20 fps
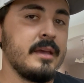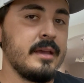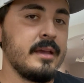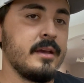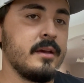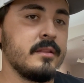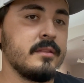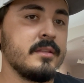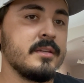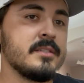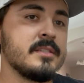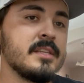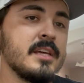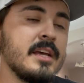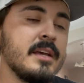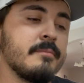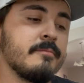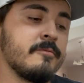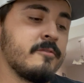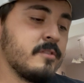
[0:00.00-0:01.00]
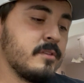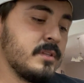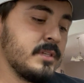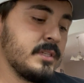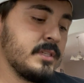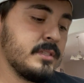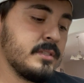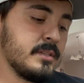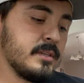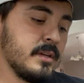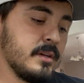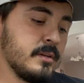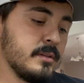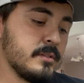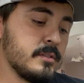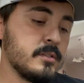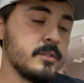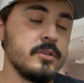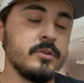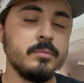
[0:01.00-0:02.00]
And this time for these
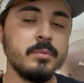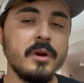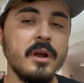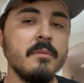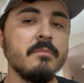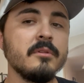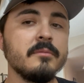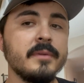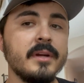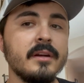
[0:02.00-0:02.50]
two problem